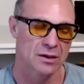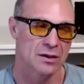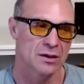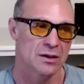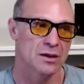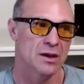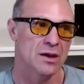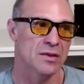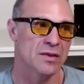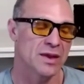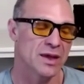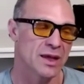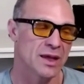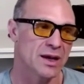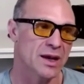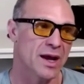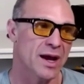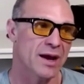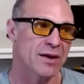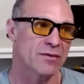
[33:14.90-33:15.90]
and then
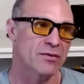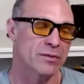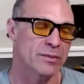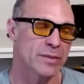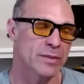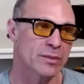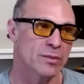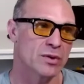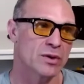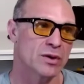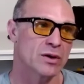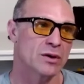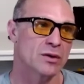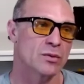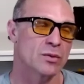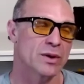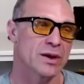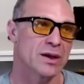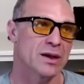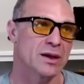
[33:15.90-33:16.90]
I
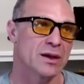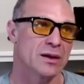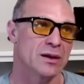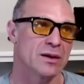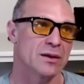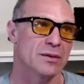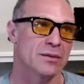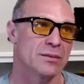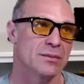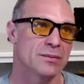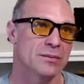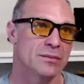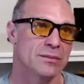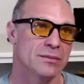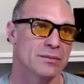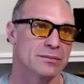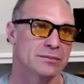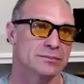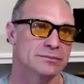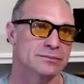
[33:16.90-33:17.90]
remember we
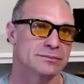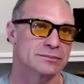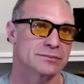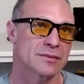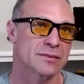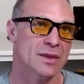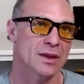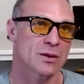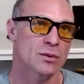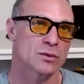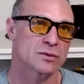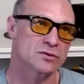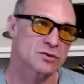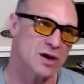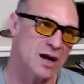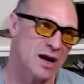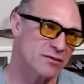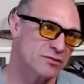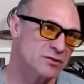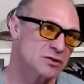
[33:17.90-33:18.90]

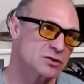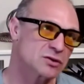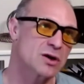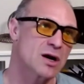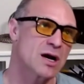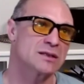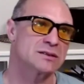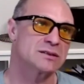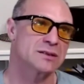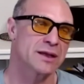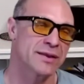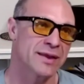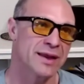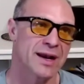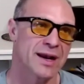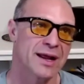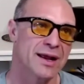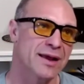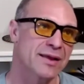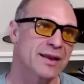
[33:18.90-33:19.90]
traveled across and then
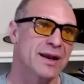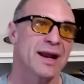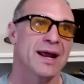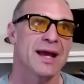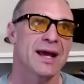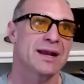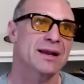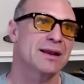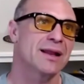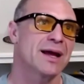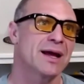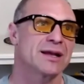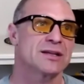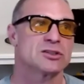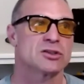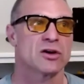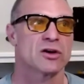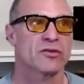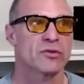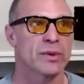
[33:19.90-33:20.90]
I and then I had to like
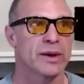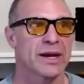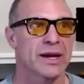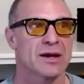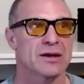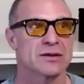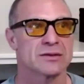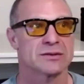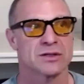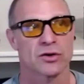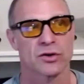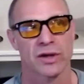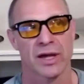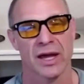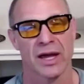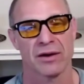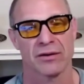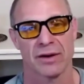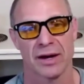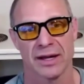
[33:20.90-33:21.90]
show everybody I was
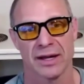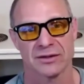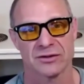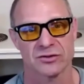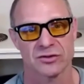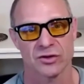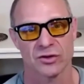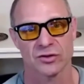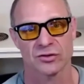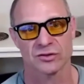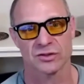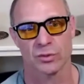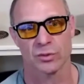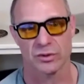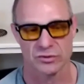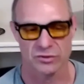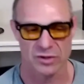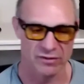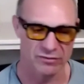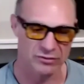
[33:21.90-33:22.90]
okay, right? So so we
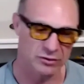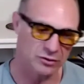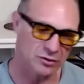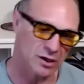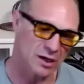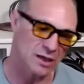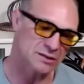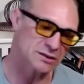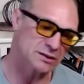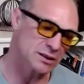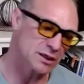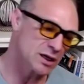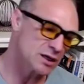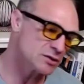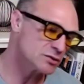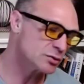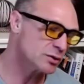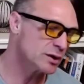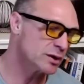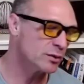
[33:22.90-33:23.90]
traveled across the
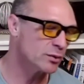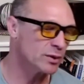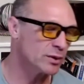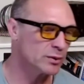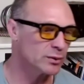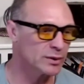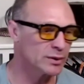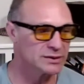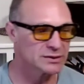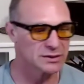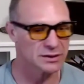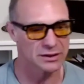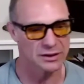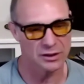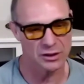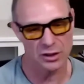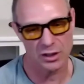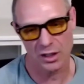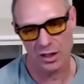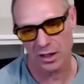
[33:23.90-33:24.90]
country, we went to
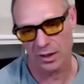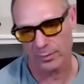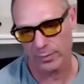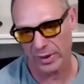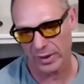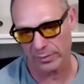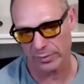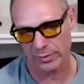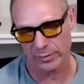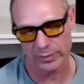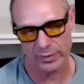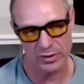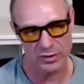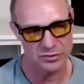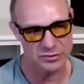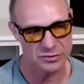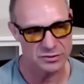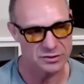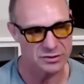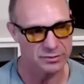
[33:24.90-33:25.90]
Europe, I
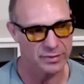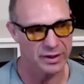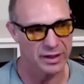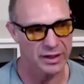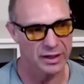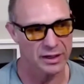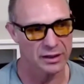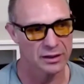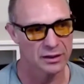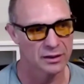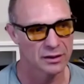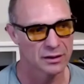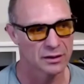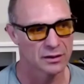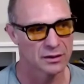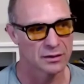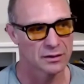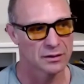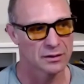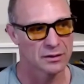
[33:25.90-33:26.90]
proposed to my
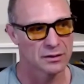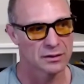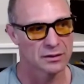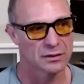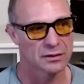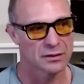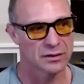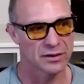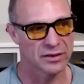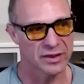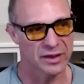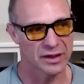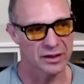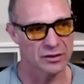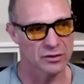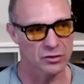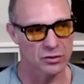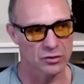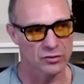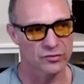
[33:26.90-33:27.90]
then
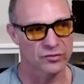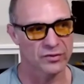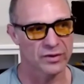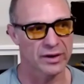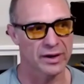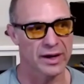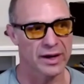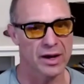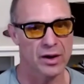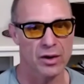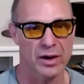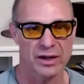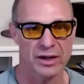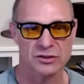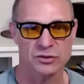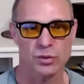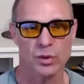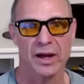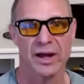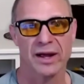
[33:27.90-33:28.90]
girlfriend, now
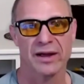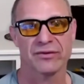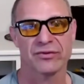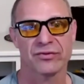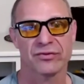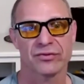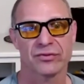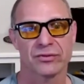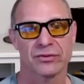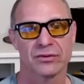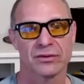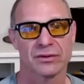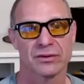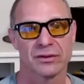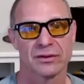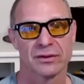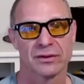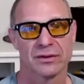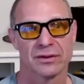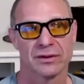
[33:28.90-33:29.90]
ex-wife,
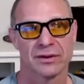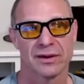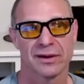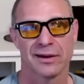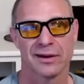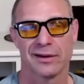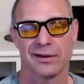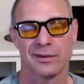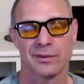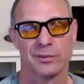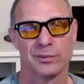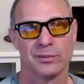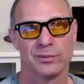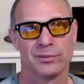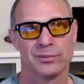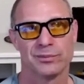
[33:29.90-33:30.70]
um,